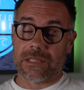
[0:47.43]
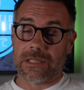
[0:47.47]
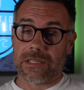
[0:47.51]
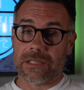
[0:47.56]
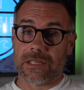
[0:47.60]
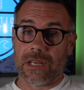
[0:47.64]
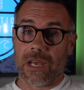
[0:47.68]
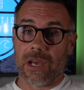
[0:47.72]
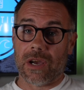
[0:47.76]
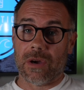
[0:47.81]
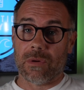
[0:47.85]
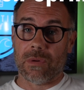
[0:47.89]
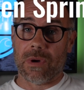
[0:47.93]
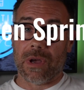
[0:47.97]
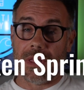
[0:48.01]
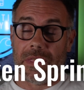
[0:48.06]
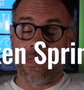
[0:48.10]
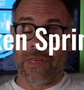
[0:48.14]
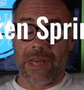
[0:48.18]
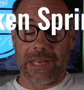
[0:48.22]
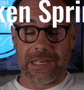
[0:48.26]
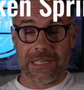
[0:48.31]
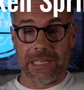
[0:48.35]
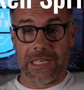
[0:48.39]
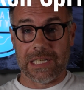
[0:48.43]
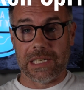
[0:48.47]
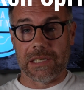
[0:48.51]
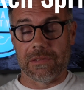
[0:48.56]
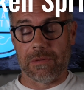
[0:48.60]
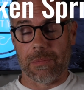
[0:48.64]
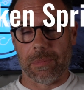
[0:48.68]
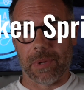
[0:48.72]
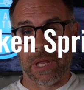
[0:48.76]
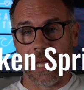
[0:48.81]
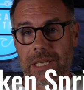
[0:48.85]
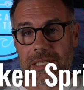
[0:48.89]
so that needed
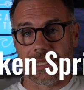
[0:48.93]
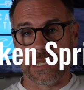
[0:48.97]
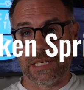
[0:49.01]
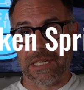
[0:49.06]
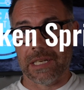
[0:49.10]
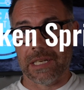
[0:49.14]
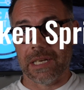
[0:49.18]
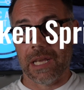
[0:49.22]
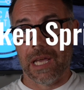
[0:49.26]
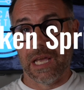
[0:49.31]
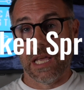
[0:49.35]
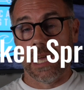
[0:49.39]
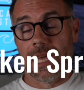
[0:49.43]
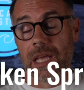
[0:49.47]
replacing.